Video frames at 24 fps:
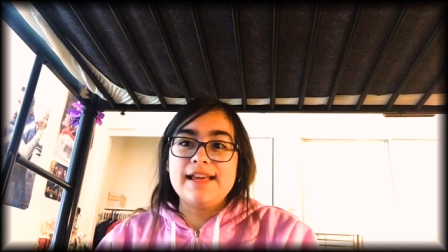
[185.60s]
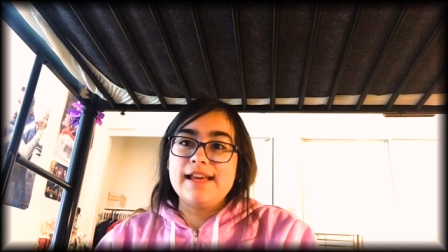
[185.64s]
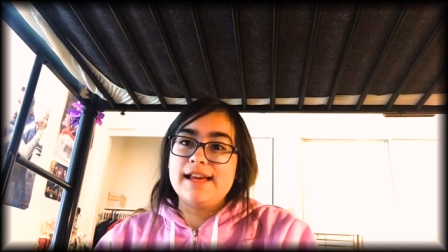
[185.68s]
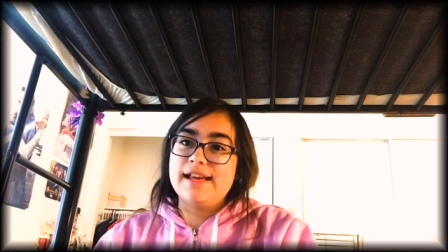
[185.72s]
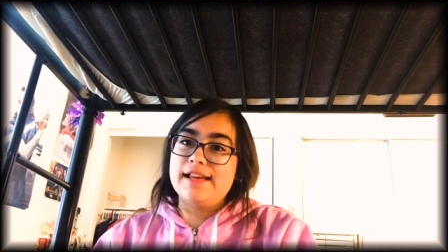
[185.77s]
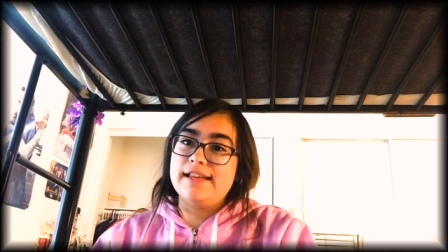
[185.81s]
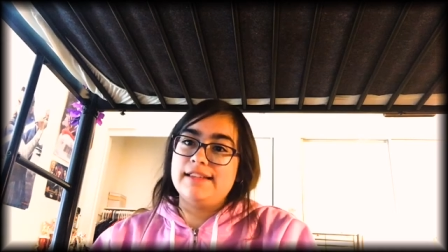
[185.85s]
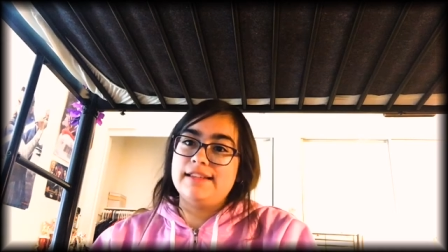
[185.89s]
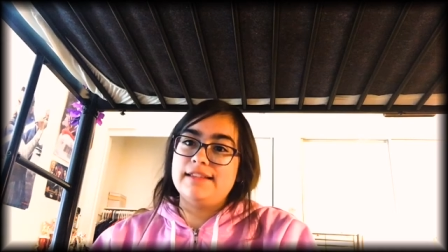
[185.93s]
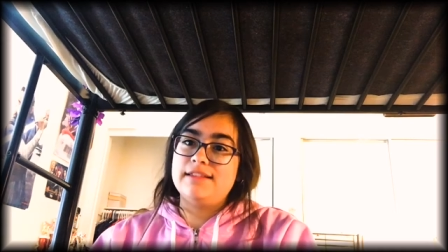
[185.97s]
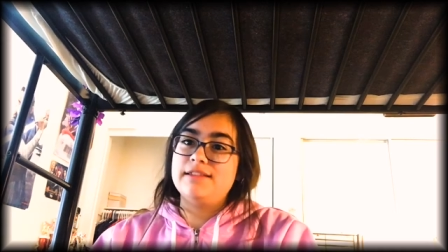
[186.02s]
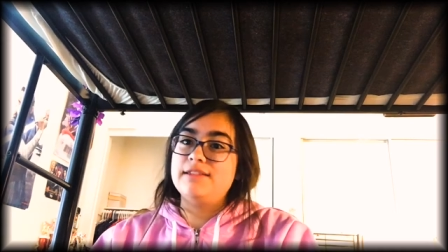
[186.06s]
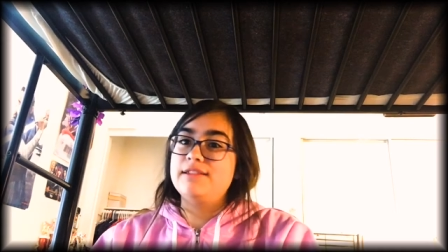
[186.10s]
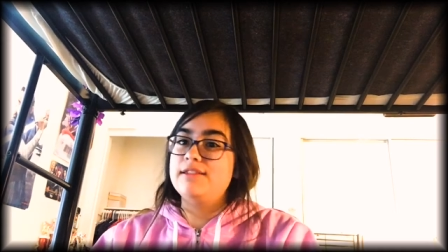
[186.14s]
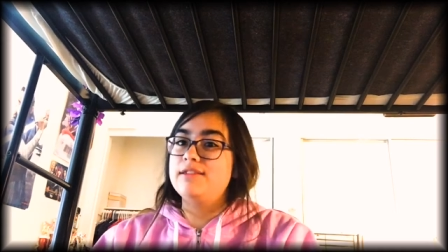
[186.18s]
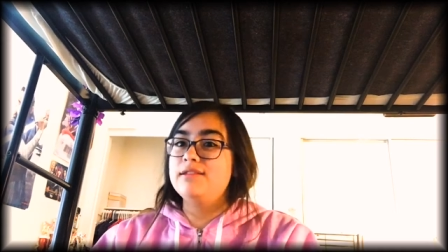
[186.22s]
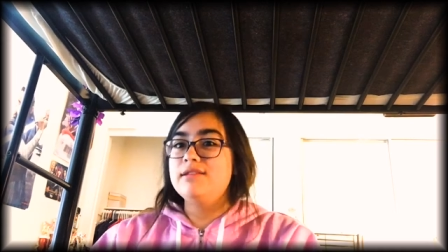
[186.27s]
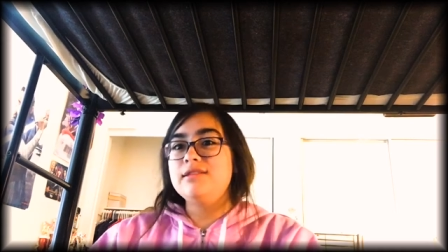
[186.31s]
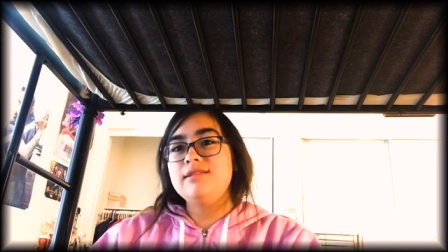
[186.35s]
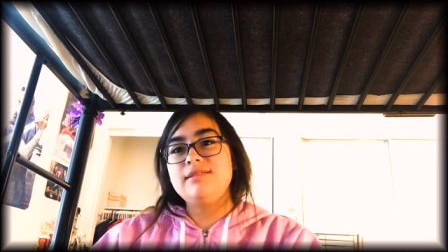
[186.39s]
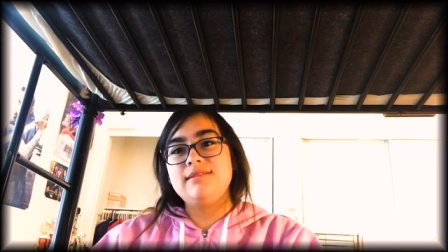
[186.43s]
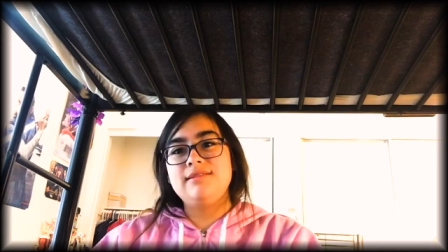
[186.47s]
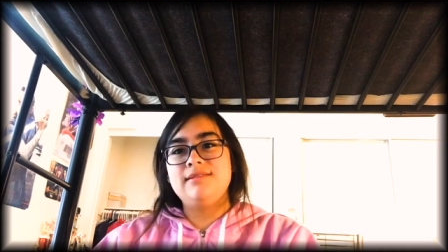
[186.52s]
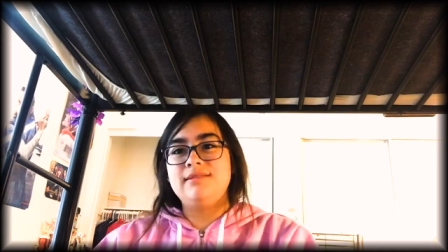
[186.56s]
I
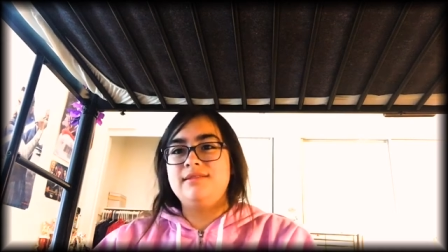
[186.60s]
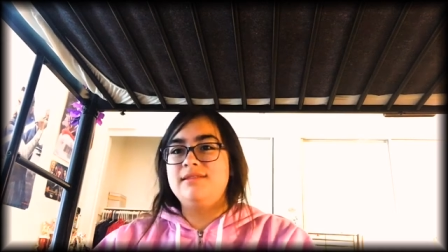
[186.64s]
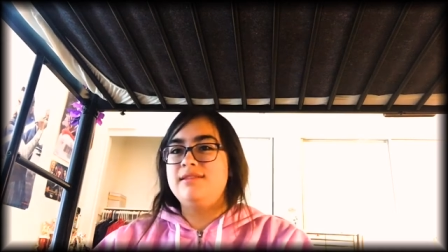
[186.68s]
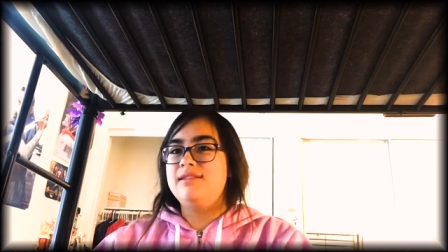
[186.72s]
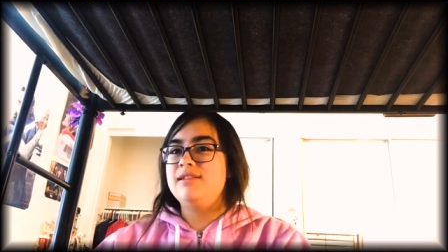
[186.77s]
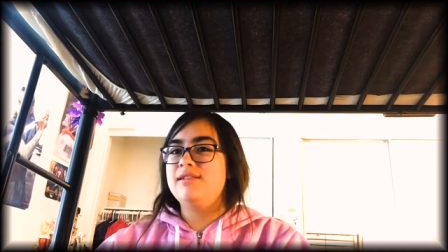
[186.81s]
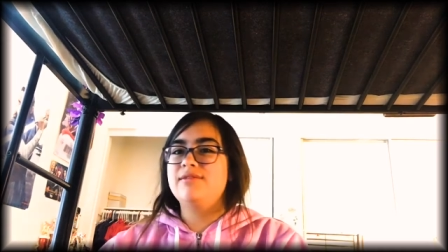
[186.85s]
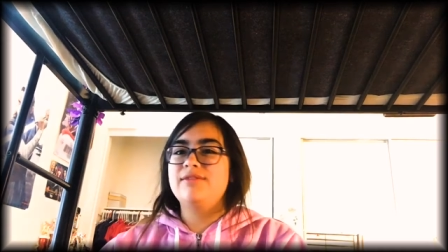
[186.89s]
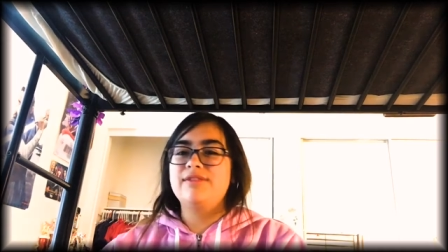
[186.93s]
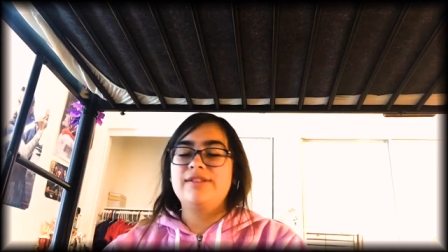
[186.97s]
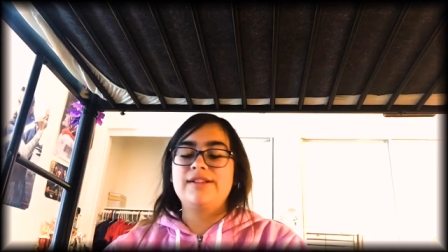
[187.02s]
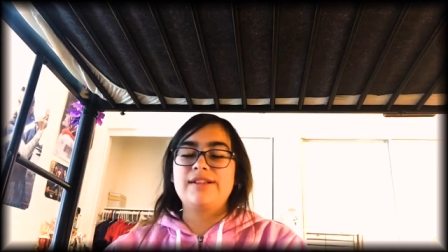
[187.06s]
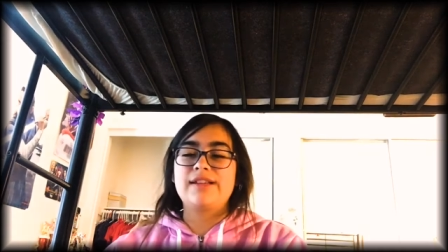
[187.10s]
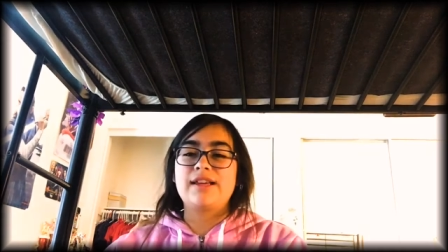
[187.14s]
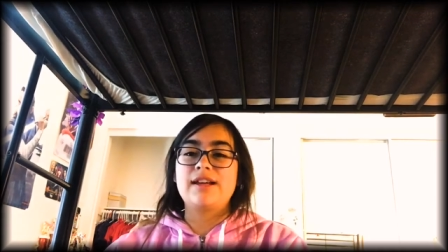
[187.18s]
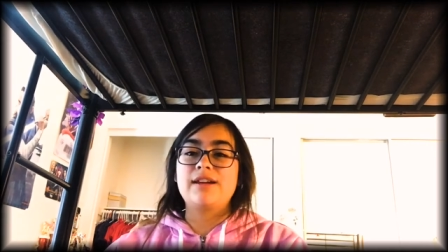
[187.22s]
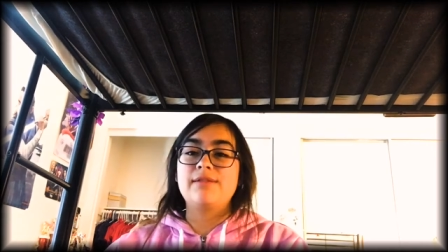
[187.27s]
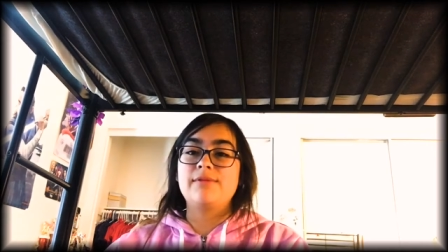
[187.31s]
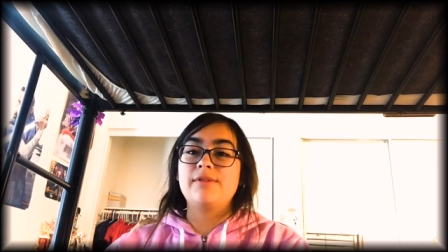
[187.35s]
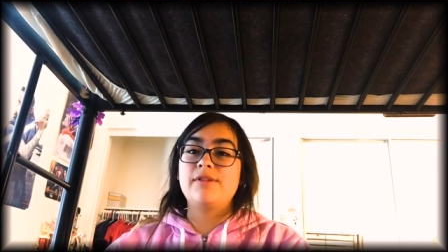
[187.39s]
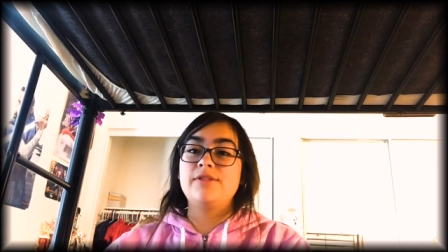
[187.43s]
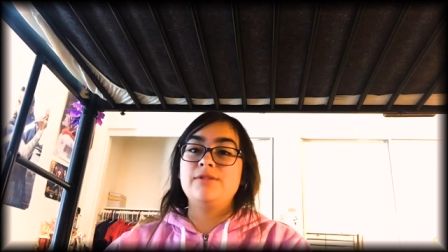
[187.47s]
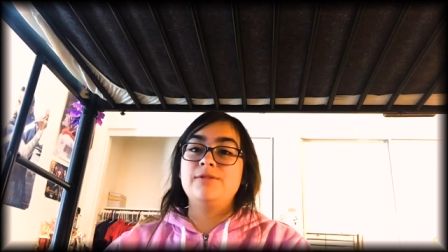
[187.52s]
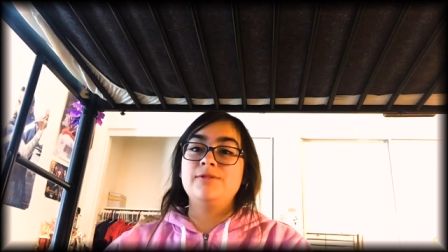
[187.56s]
don't really
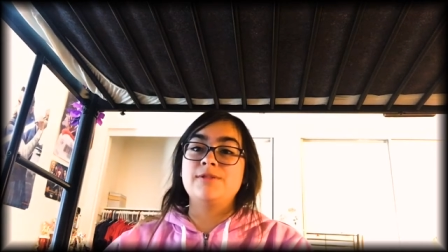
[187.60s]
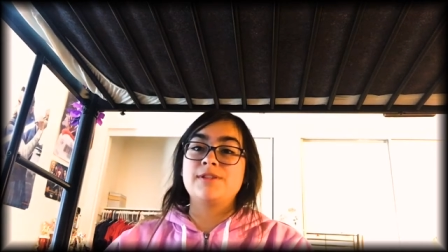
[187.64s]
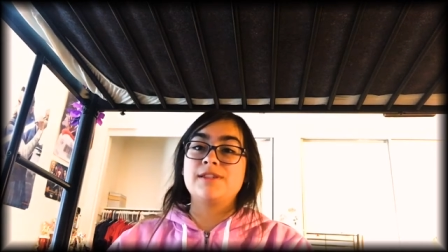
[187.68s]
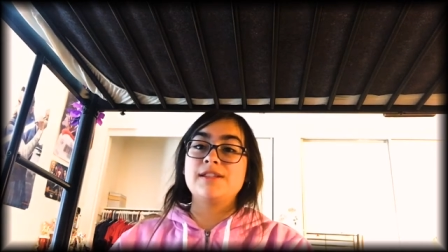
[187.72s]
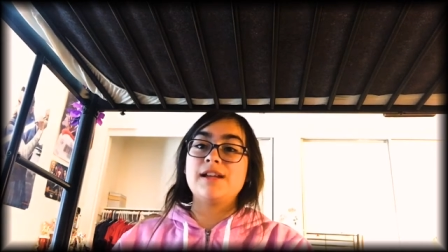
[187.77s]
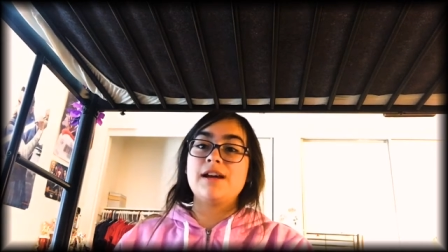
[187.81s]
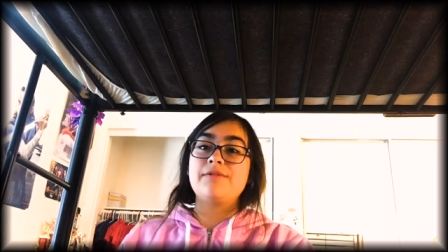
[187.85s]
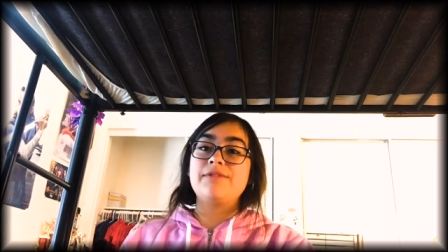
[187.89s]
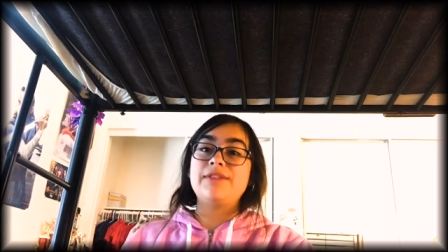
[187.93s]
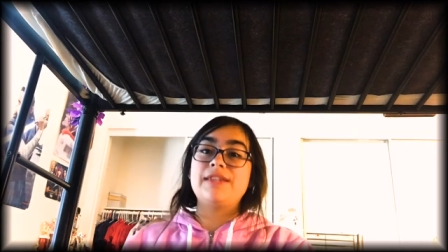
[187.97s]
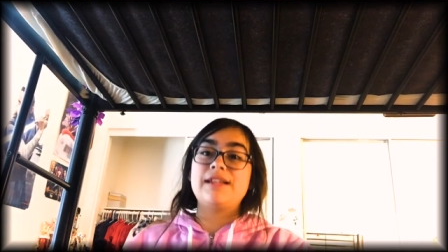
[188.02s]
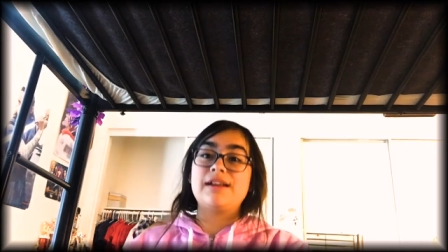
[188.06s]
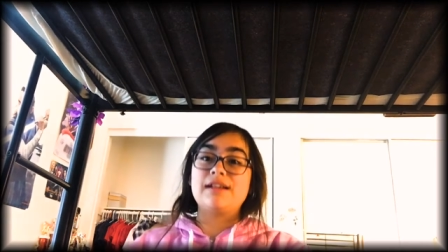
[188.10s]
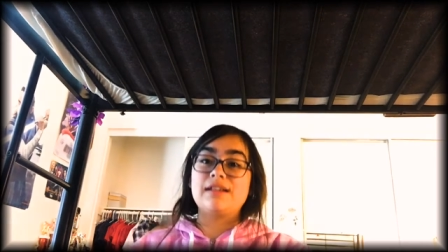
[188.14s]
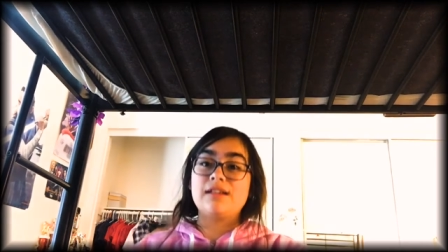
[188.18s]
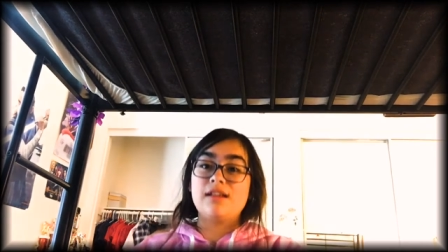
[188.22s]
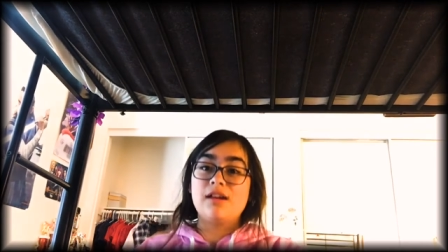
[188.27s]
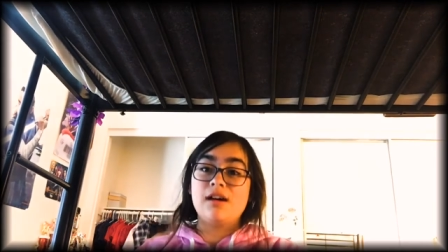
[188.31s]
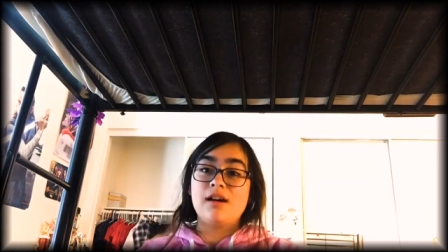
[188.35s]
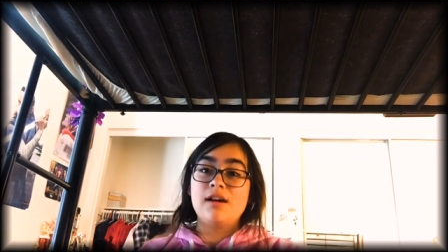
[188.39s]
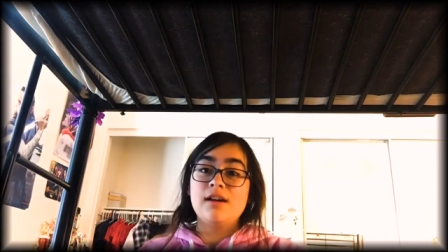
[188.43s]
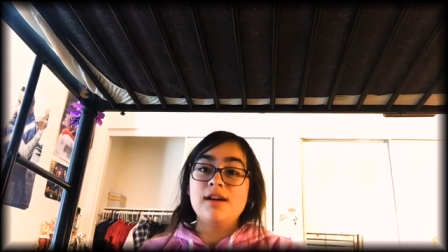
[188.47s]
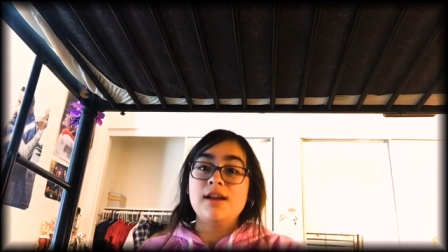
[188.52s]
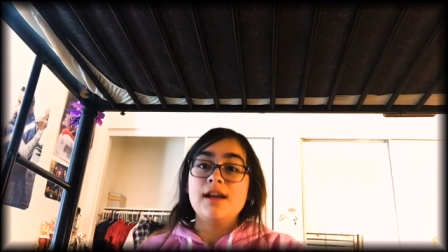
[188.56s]
care about Usnavi that
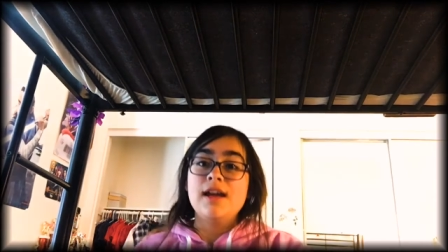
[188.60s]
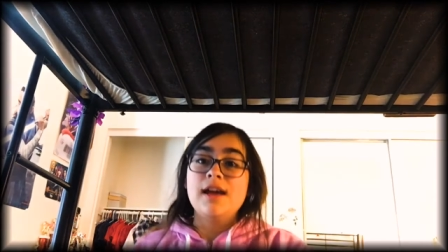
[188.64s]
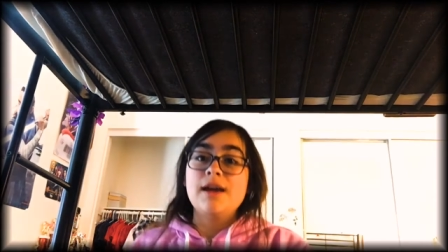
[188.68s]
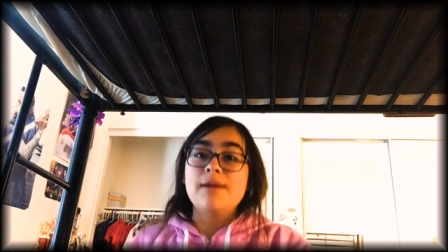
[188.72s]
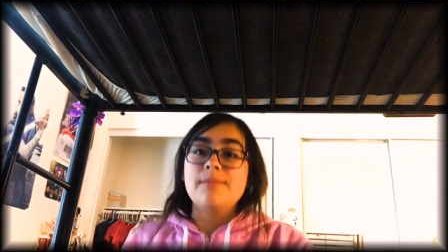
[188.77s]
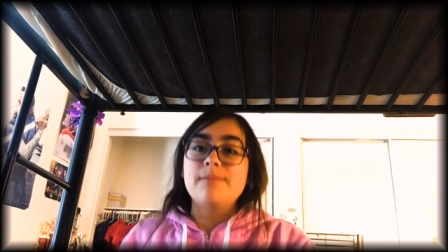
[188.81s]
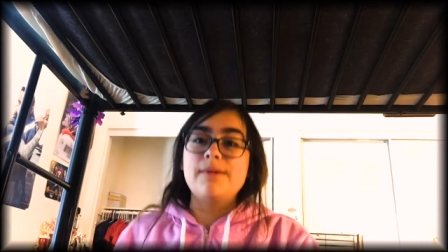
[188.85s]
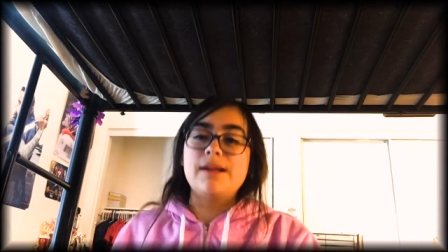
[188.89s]
lot,